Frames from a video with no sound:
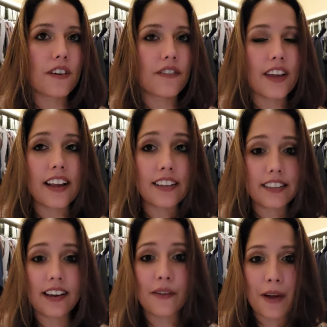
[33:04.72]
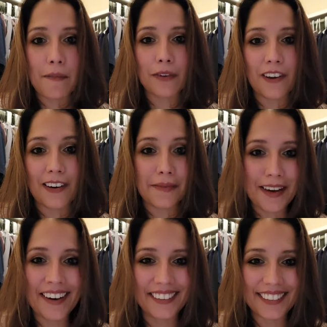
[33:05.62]
of anything I rambled on
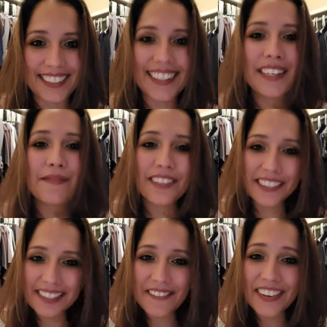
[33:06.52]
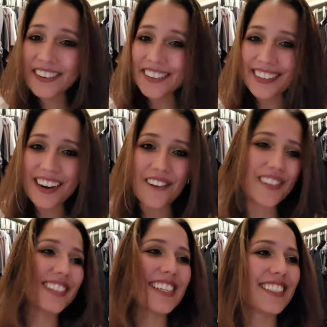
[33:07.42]
about, please let me know in the
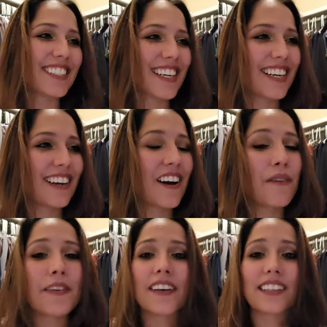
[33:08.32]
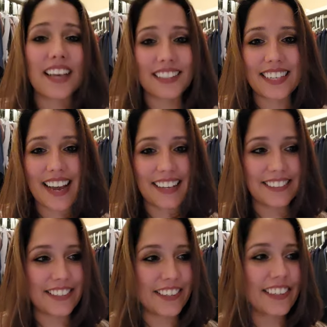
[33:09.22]
comment section, and I'll be glad to
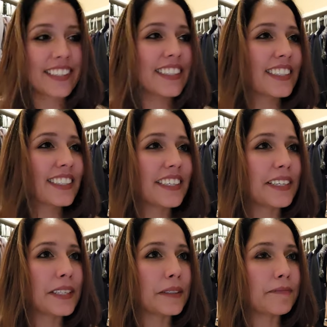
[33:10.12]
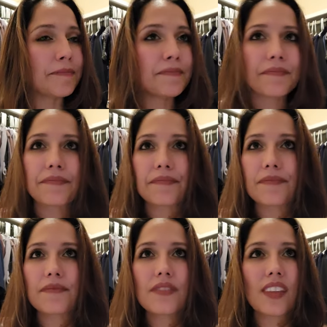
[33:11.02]
answer. Um...
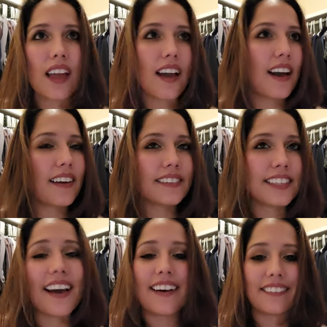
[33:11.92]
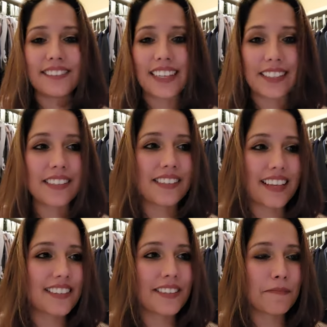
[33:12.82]
yeah, that's
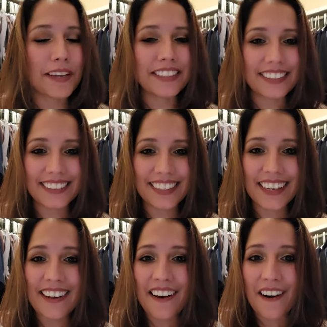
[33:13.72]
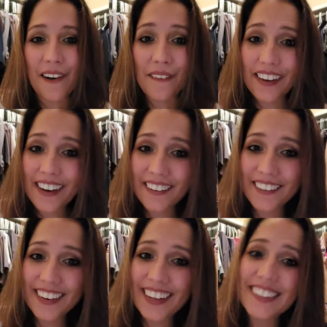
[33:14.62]
that's basically all we got
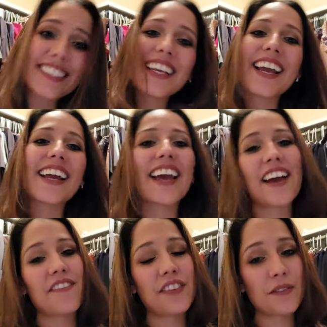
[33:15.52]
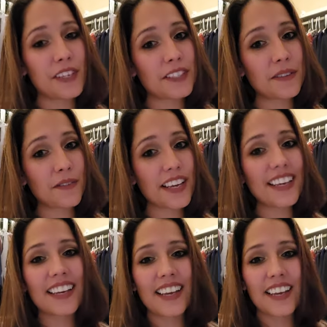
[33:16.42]
going on today, and for the rest of the
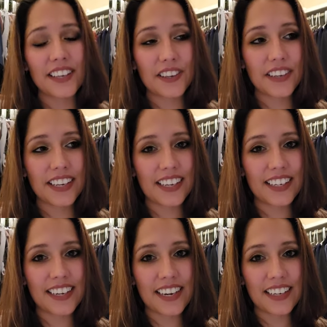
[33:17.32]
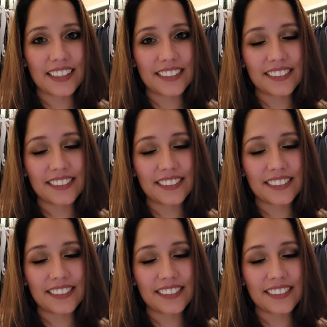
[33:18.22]
week you can uh,